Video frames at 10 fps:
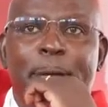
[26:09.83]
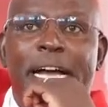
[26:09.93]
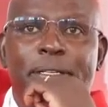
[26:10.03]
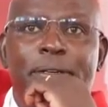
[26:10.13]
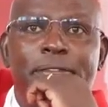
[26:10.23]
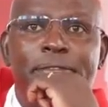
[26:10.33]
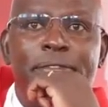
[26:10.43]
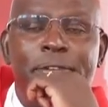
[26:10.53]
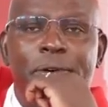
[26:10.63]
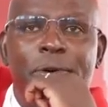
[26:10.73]
Part of
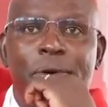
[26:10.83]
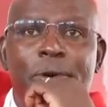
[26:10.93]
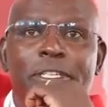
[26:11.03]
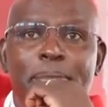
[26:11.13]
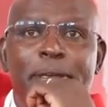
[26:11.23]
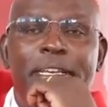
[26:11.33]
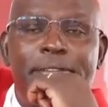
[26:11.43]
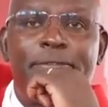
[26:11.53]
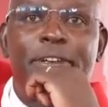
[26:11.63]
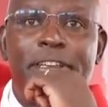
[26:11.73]
what
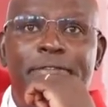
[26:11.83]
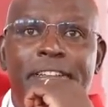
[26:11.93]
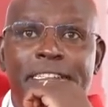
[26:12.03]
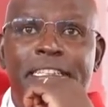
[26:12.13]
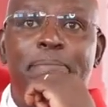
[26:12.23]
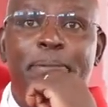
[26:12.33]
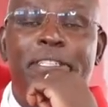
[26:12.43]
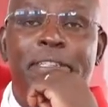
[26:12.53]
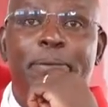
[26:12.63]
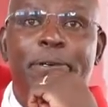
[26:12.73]
makes forgiveness
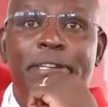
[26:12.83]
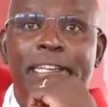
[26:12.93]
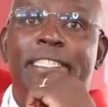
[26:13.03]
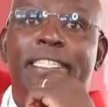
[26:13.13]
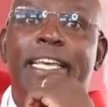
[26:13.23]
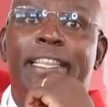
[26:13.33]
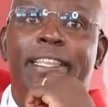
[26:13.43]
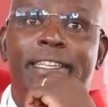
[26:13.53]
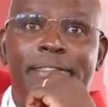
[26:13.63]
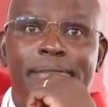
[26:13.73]
impossible is death.